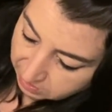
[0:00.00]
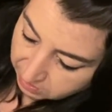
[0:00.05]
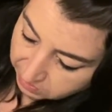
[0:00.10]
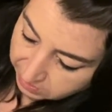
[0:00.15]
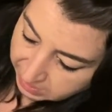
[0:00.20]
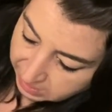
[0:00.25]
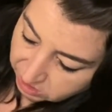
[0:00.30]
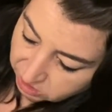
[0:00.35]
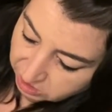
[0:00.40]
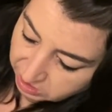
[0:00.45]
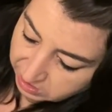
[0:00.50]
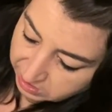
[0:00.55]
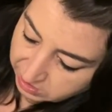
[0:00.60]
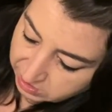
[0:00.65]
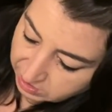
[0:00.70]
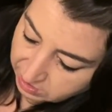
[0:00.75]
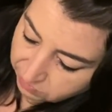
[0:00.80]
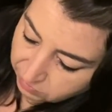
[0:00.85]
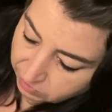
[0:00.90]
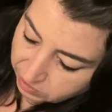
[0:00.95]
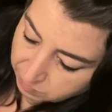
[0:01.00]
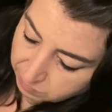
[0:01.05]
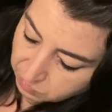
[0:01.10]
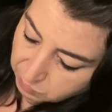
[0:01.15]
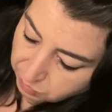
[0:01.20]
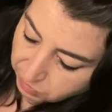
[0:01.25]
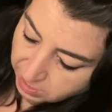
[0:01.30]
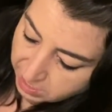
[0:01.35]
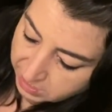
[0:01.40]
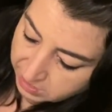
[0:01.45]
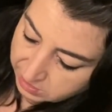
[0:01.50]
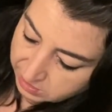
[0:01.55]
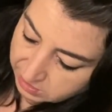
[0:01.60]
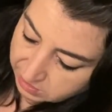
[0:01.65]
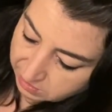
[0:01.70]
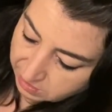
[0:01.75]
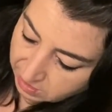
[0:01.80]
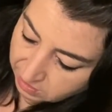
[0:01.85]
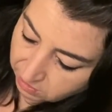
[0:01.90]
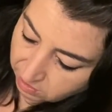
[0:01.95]
Oh yeah, she does give you some spreads.
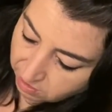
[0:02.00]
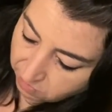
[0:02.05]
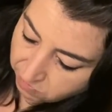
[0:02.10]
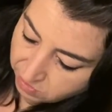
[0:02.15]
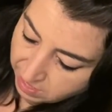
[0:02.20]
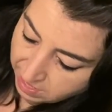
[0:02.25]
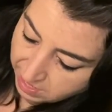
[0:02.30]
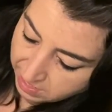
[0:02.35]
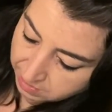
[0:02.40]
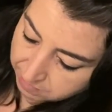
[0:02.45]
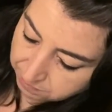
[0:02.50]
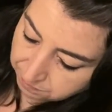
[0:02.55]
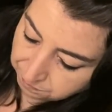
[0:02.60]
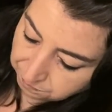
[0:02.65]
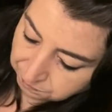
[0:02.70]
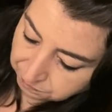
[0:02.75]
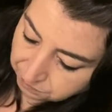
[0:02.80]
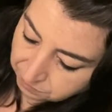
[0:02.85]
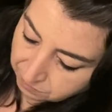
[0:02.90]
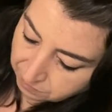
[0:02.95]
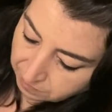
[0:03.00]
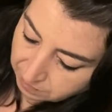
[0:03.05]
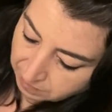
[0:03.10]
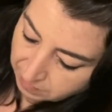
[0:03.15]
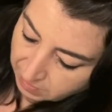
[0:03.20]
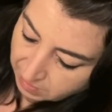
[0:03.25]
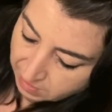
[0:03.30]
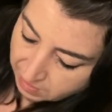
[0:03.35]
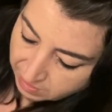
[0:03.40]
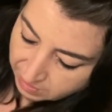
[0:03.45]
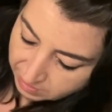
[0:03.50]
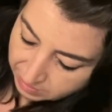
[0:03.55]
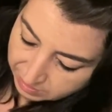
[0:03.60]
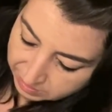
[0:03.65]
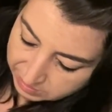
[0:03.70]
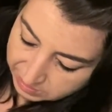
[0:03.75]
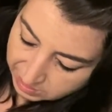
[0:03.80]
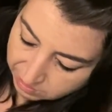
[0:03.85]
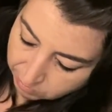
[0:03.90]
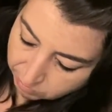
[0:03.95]
I love that.
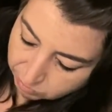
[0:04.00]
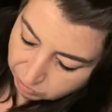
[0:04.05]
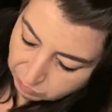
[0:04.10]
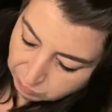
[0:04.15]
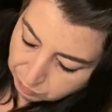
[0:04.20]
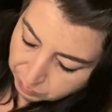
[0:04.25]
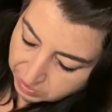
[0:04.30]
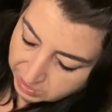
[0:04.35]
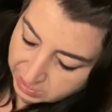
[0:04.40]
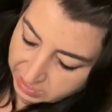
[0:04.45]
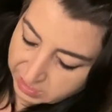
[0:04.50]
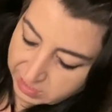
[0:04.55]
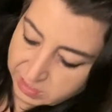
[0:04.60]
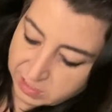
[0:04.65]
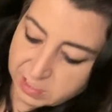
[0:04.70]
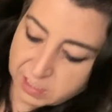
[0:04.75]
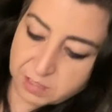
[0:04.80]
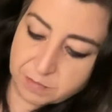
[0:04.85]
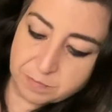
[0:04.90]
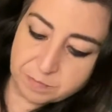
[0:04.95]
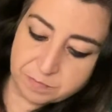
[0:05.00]
Tarot spreads.